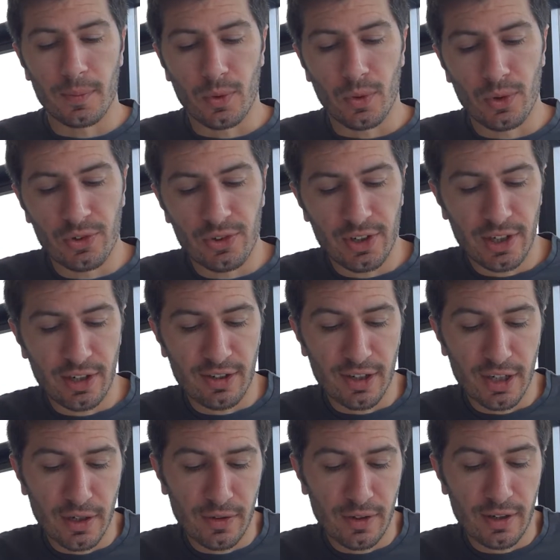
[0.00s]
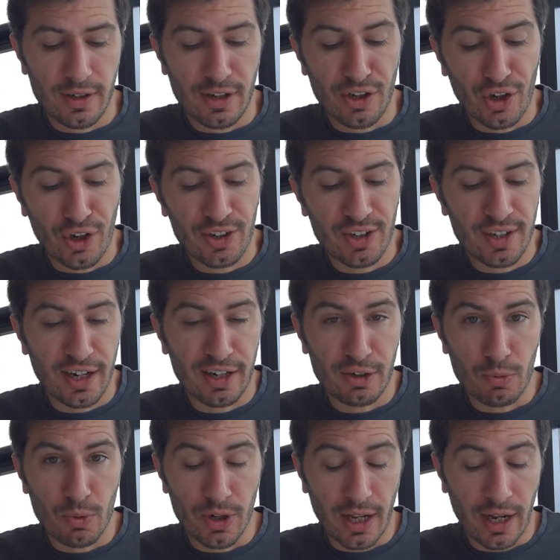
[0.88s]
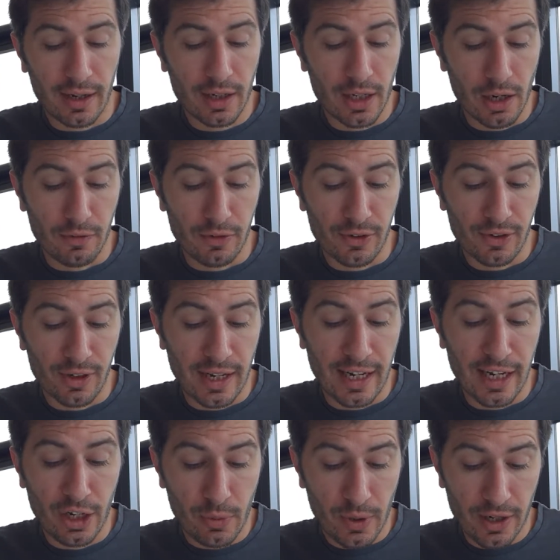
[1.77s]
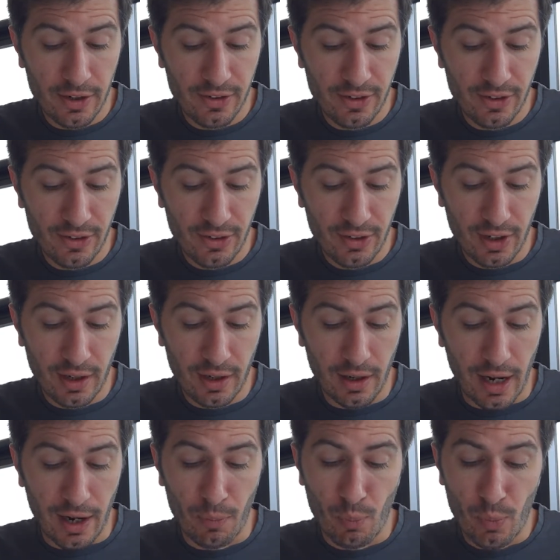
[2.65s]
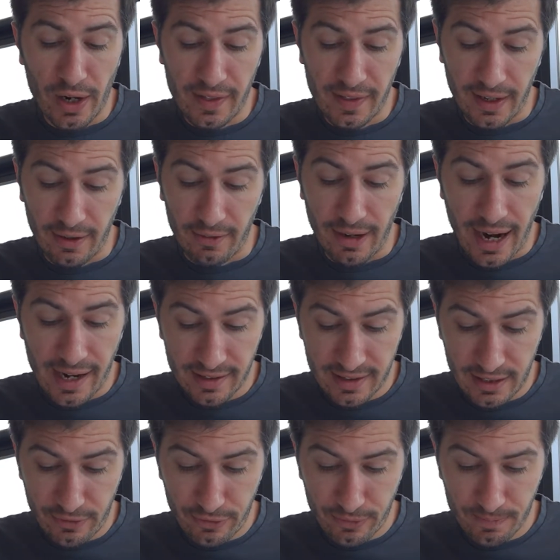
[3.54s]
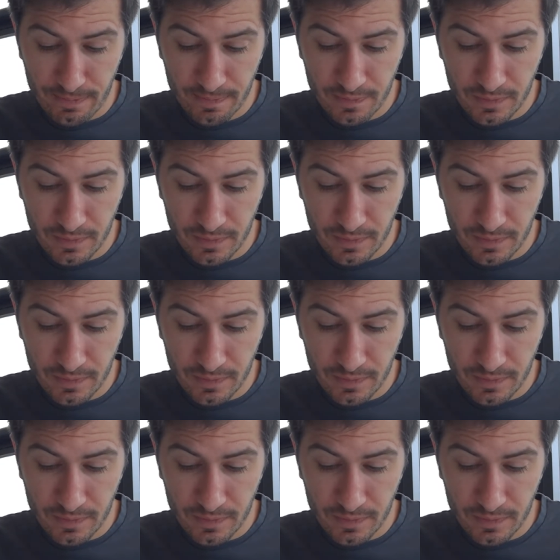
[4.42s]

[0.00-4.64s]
Also need to know that the 1981 Act covers inquests and when they are active,